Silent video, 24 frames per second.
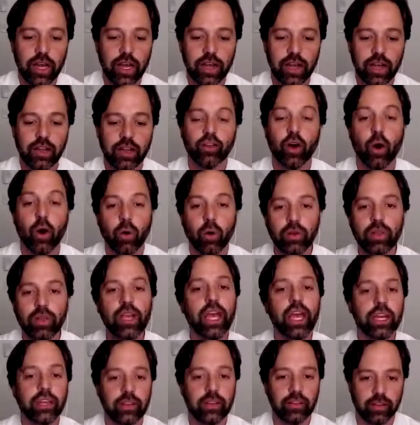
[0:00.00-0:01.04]
is only
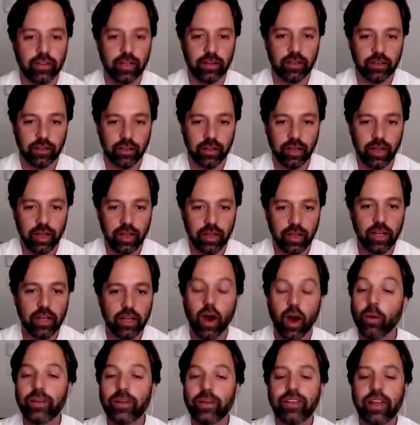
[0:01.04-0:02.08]
innocent. He
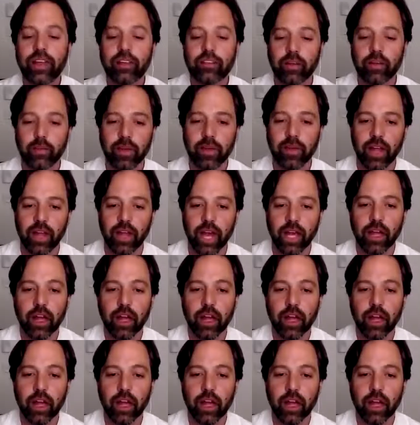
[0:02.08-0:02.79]
always says something like,